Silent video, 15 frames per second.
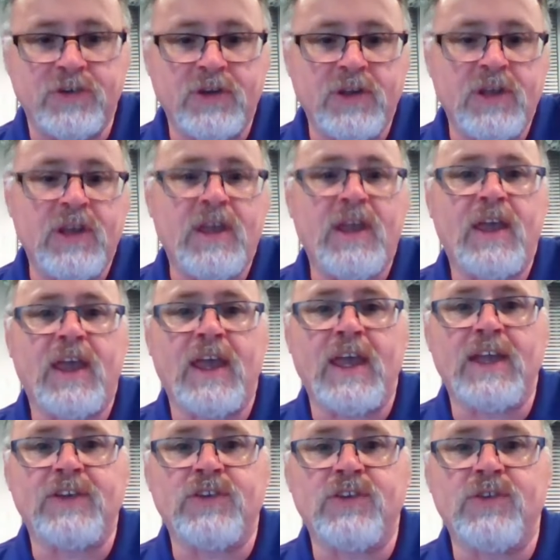And to do
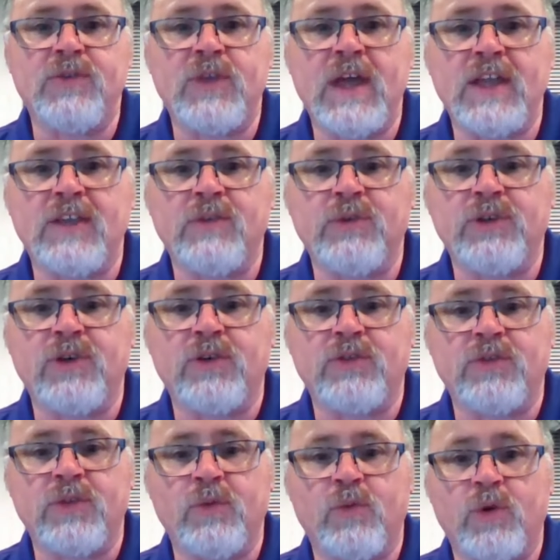that, you would go to the
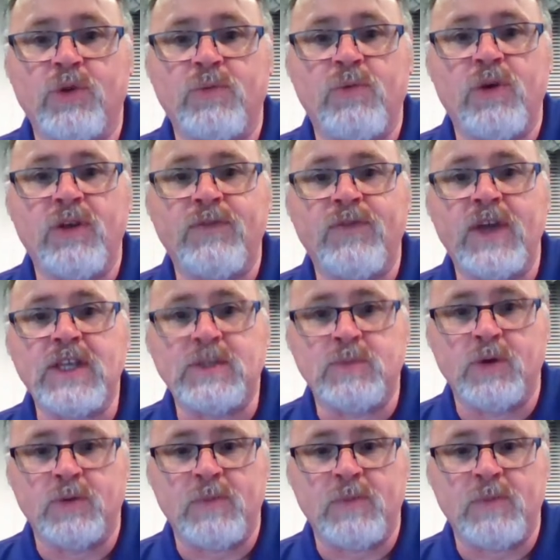WorthPoint Facebook page